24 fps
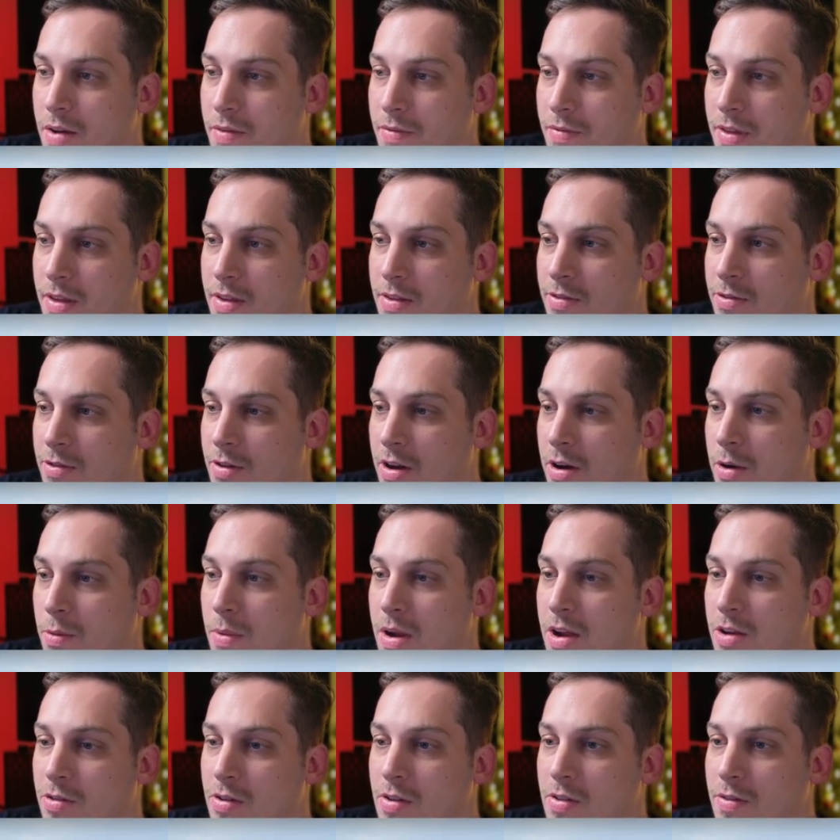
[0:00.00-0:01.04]
of these
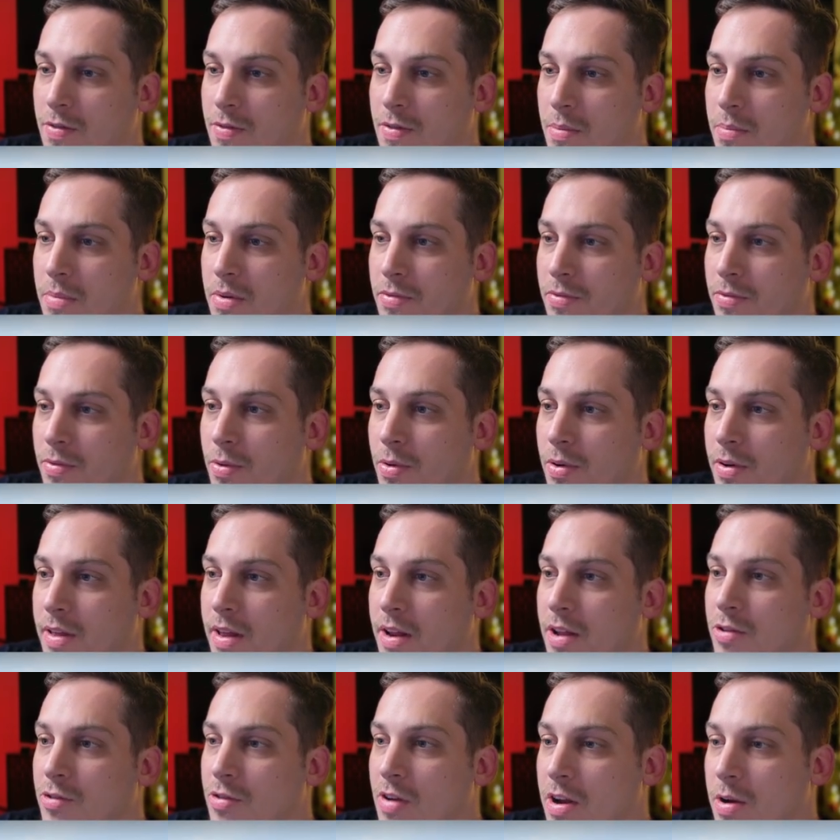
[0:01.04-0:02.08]
generations from before that
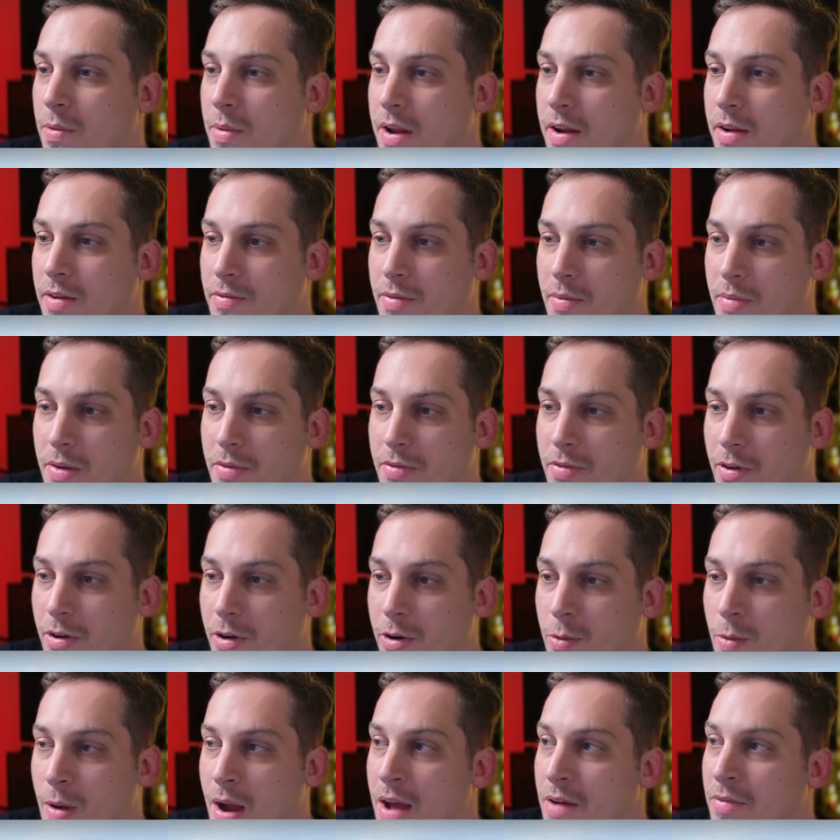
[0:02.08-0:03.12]
I generated from the
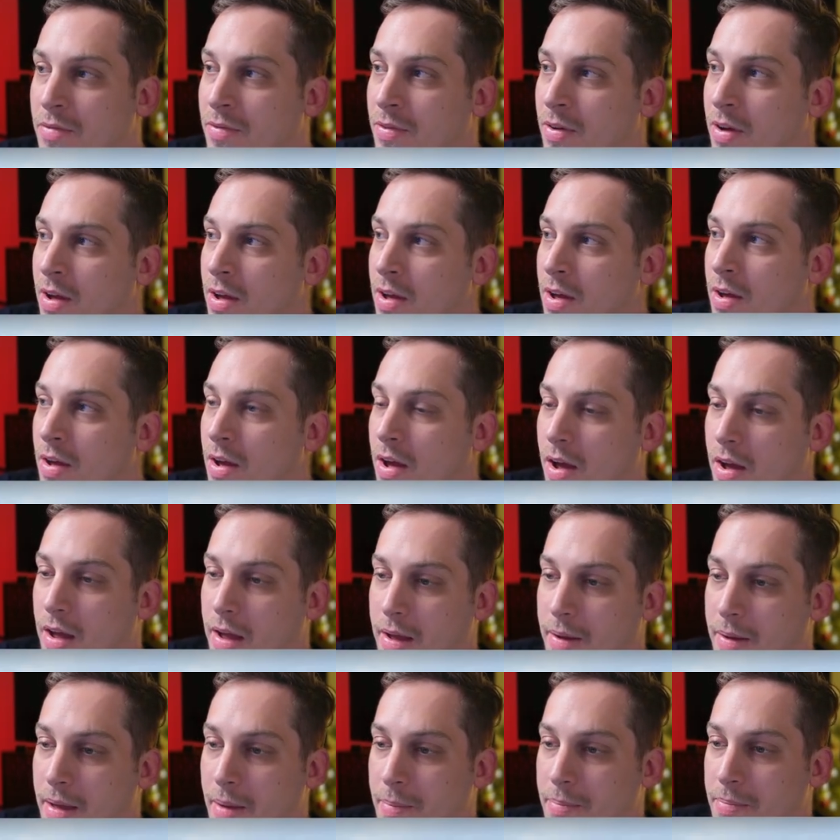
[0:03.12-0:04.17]
photograph,
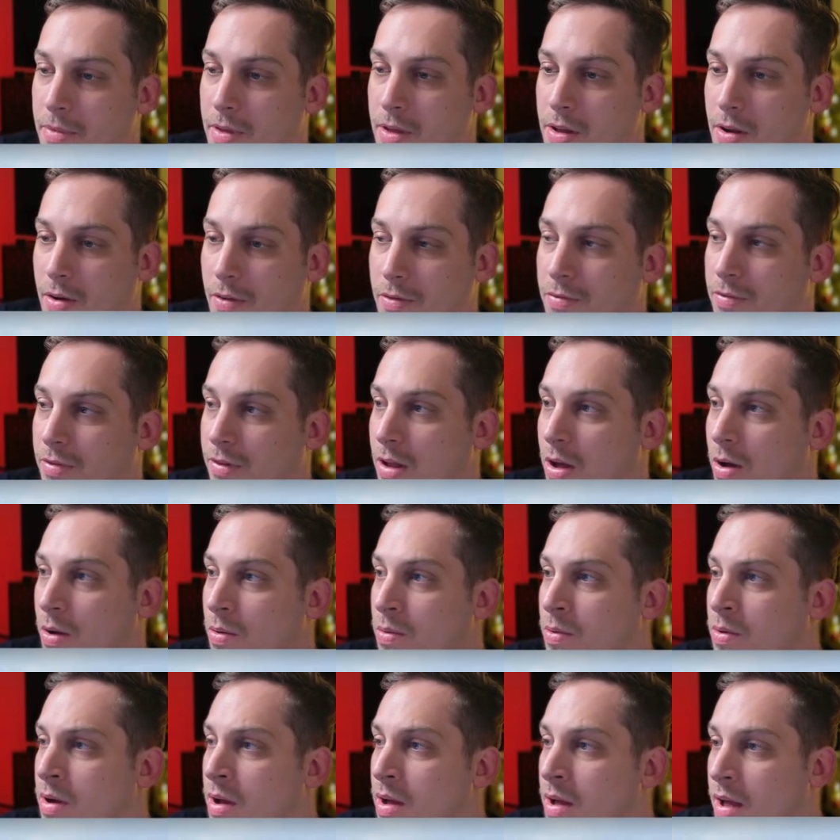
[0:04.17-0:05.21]
uh, you know,
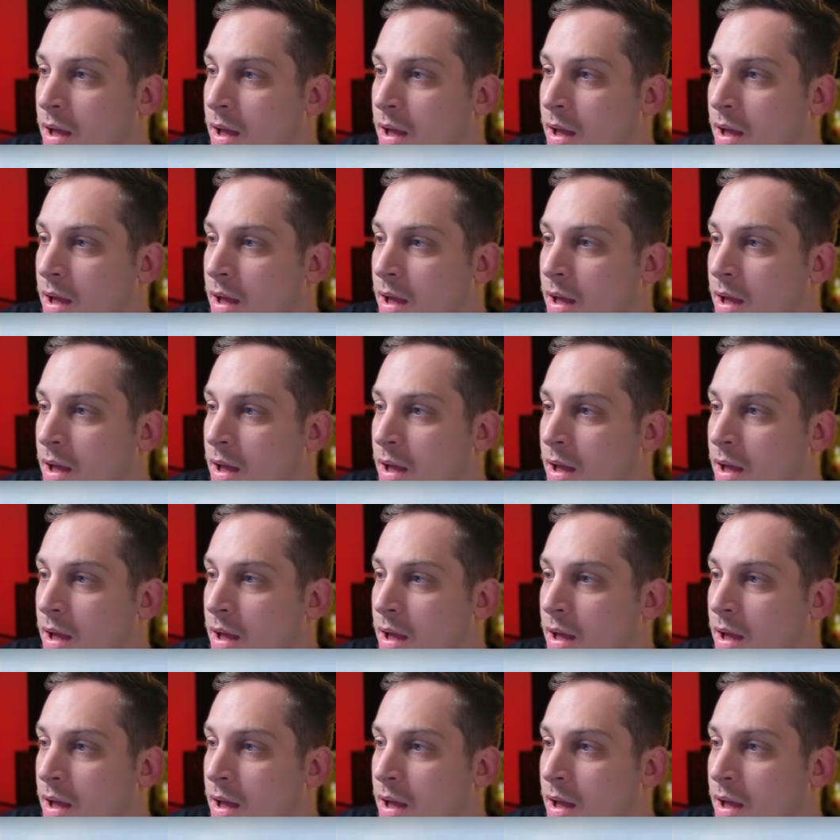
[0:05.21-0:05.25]
flow